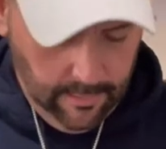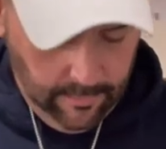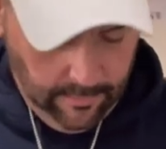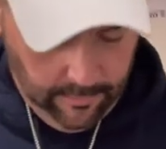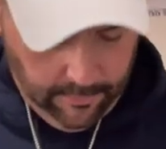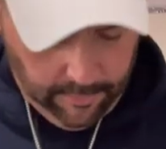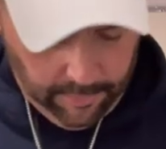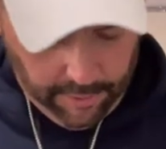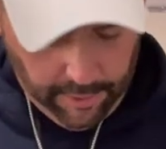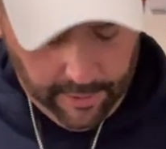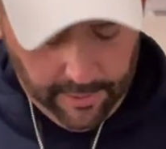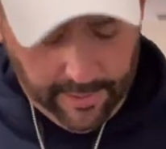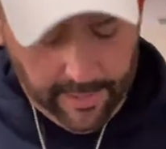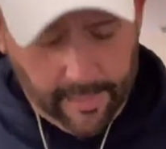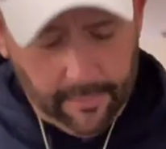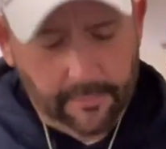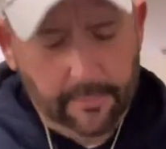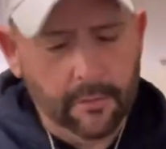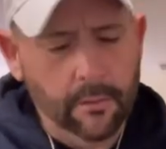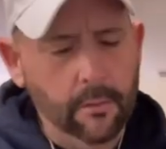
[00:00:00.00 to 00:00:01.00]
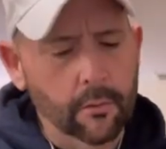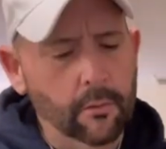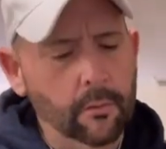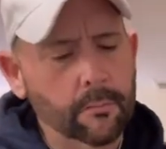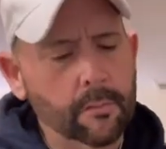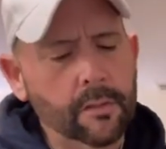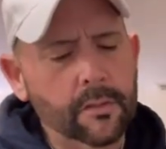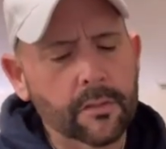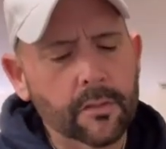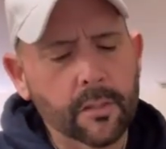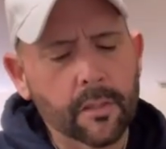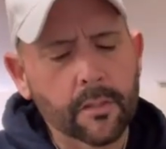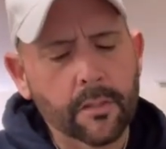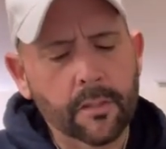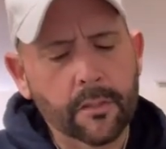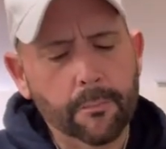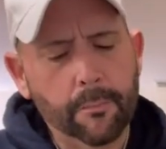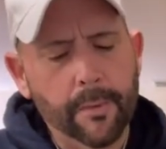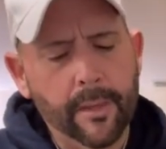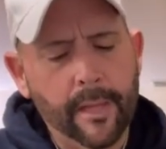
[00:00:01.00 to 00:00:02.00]
Let's check out the lumens on
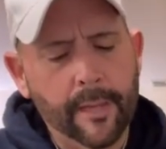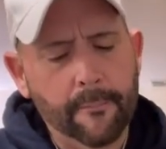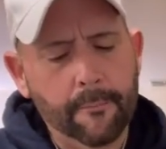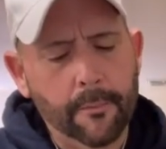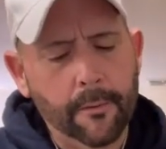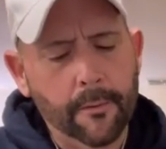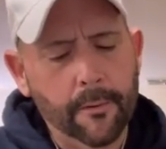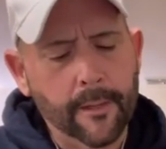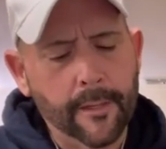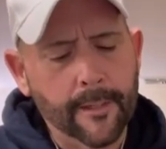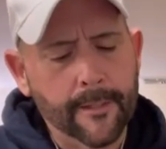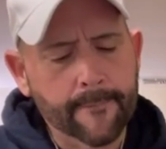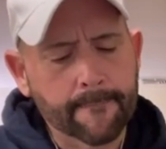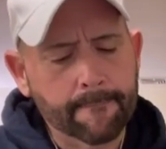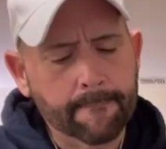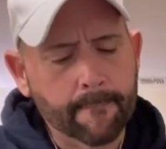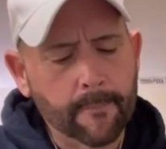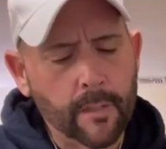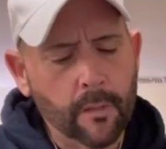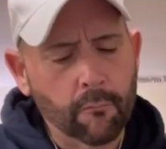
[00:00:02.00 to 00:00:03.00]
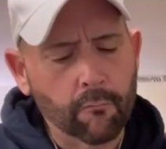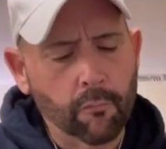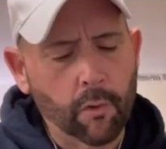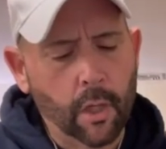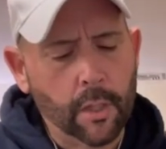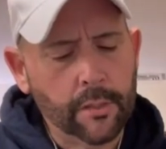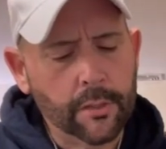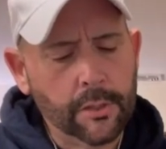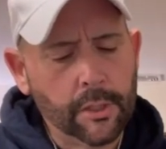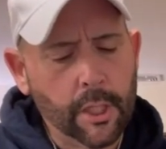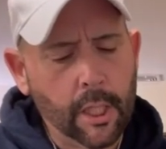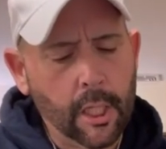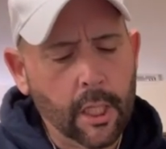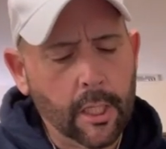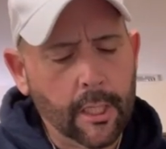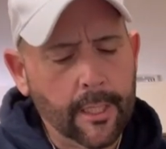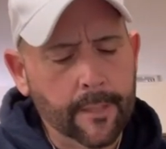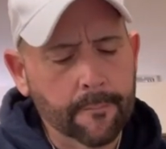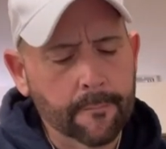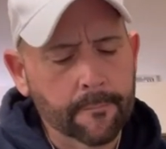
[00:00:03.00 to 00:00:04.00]
this bad boy.
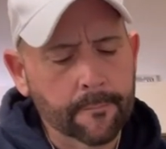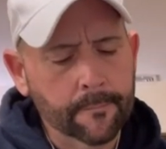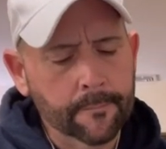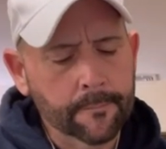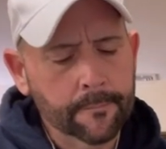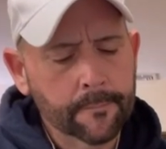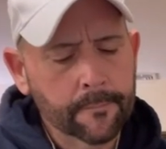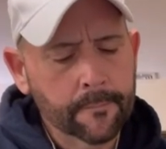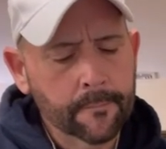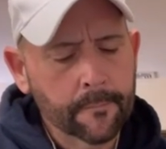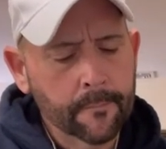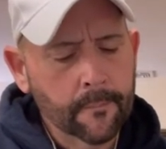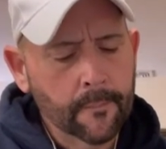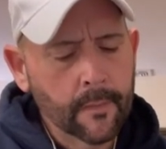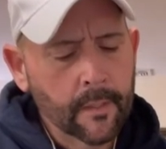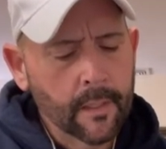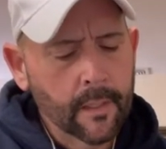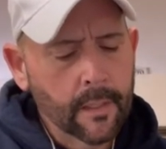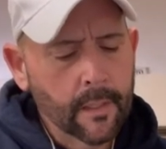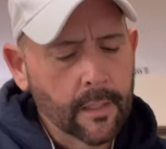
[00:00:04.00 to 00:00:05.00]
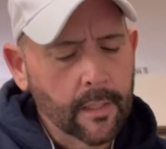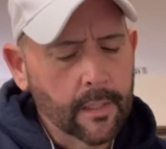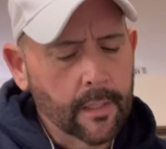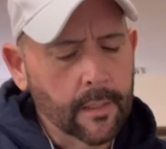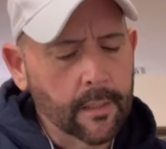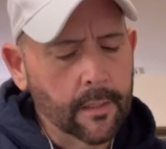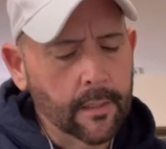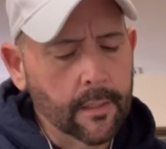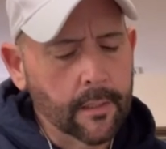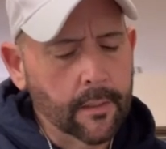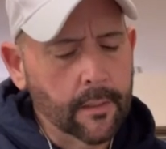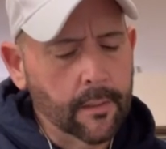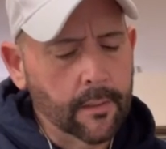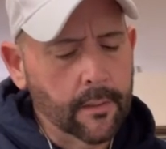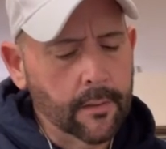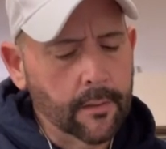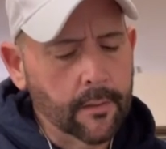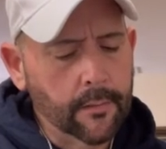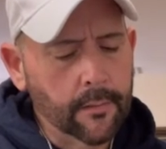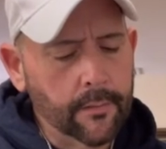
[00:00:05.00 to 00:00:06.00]
Runtime
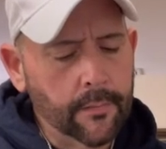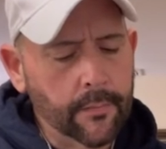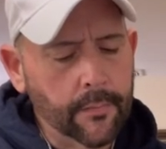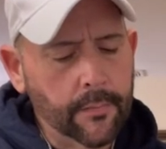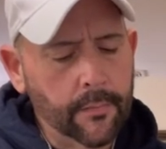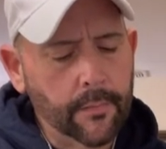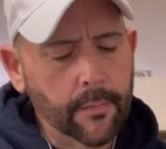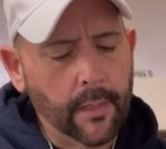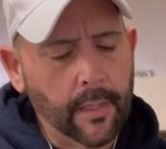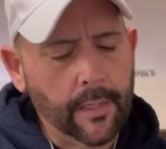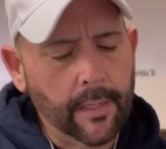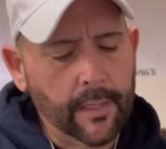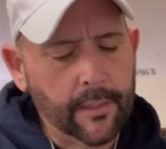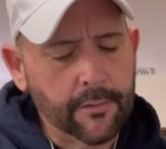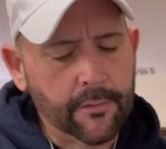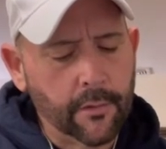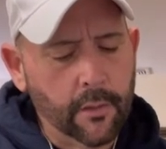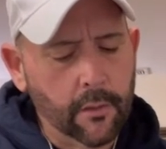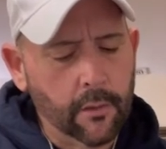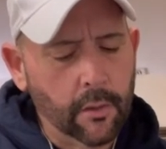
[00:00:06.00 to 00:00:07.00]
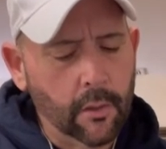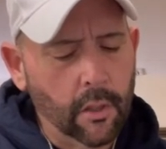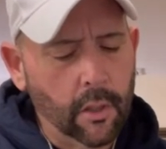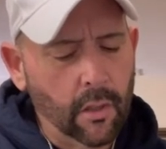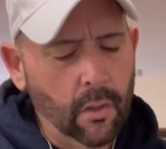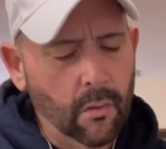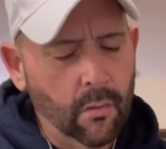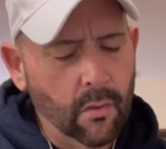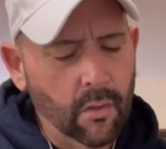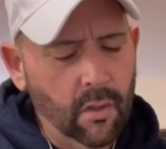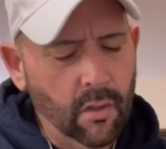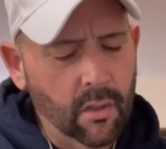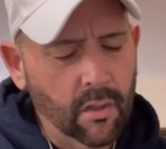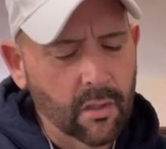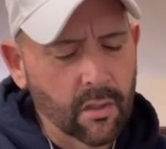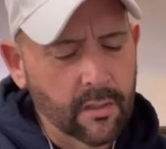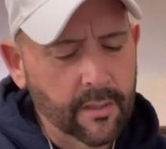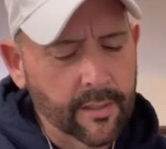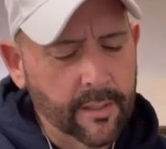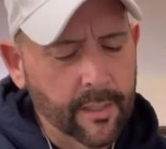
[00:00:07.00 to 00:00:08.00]
is, I guess, on low.
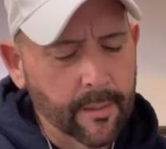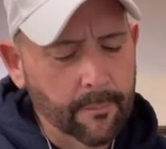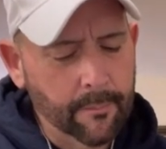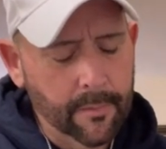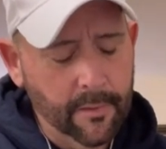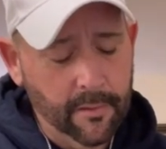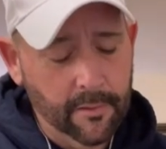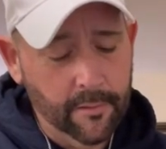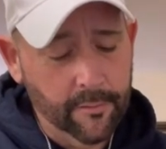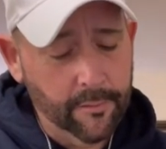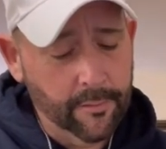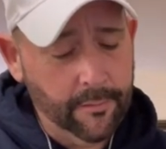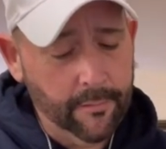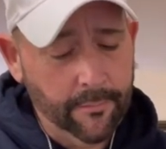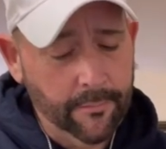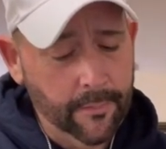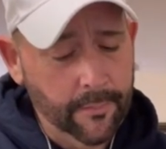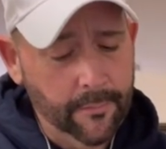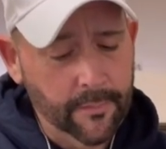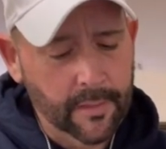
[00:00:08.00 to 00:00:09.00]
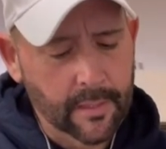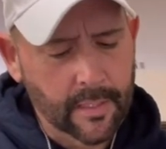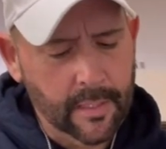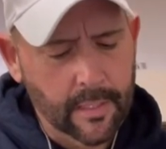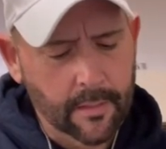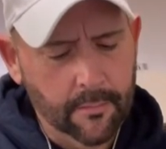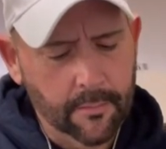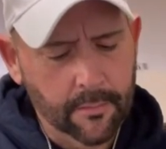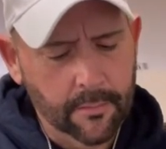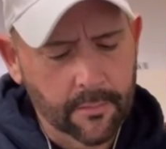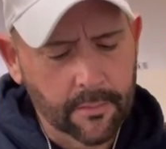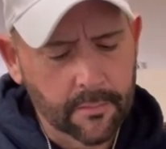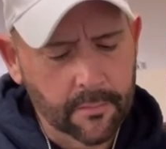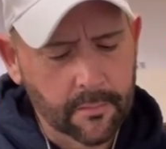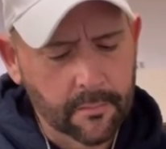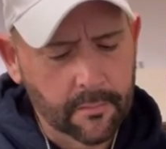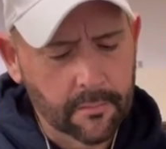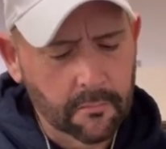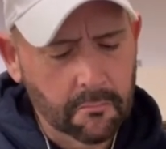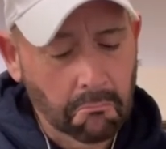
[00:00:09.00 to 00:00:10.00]
It can't be 150 hours.
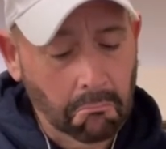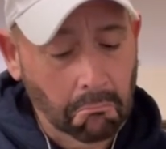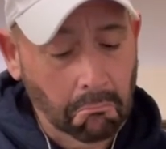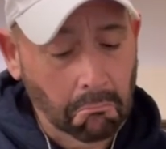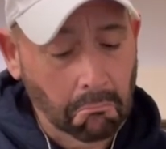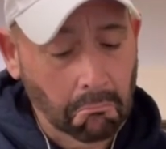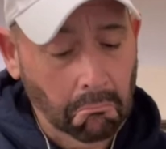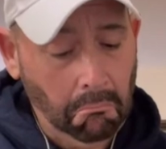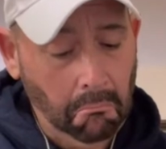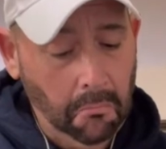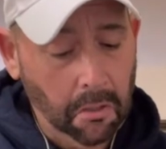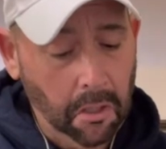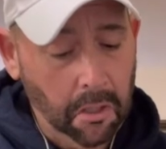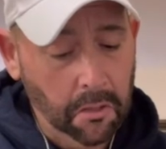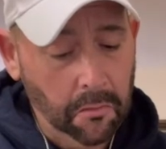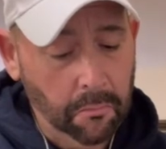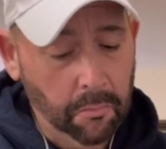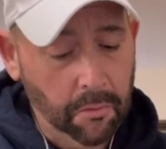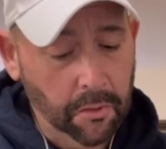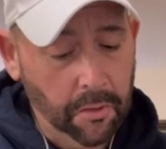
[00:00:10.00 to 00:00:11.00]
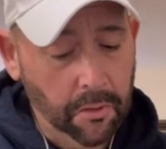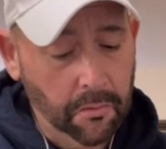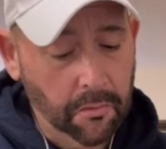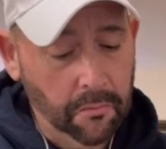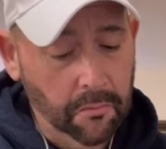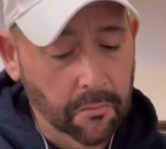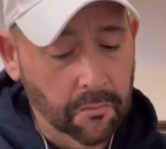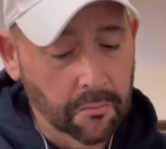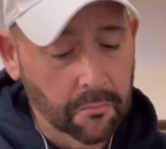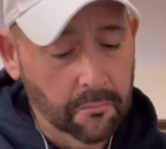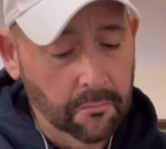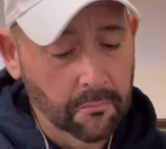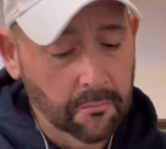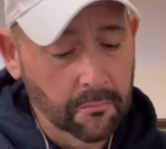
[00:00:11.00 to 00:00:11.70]
That's pretty cool